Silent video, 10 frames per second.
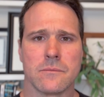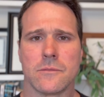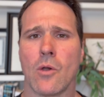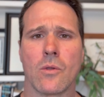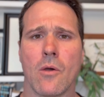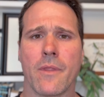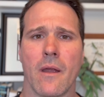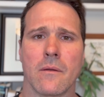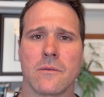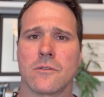don't go
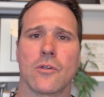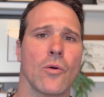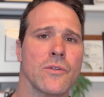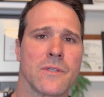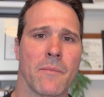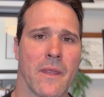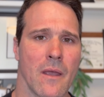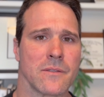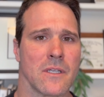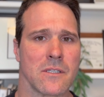there. Go do something
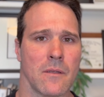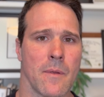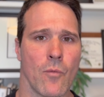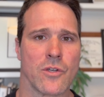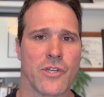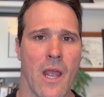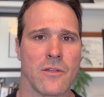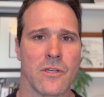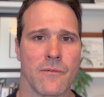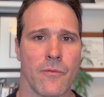else that's a little bit more
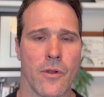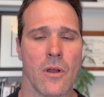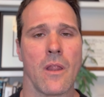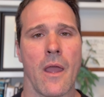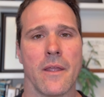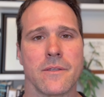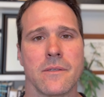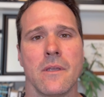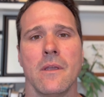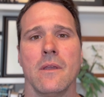challenging for your clients
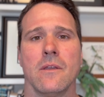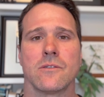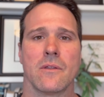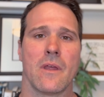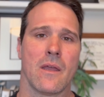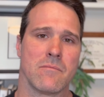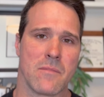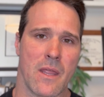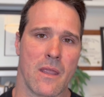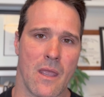so that
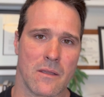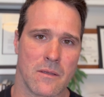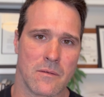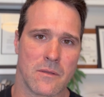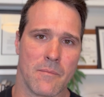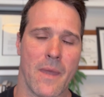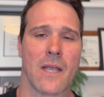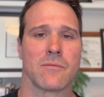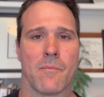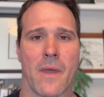they get the
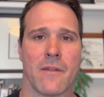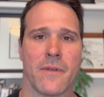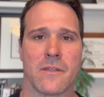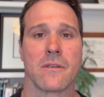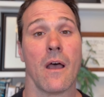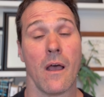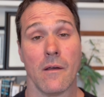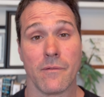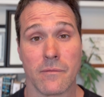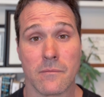maximum benefits
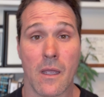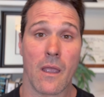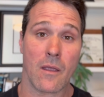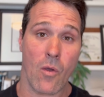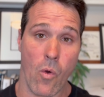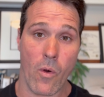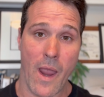of a core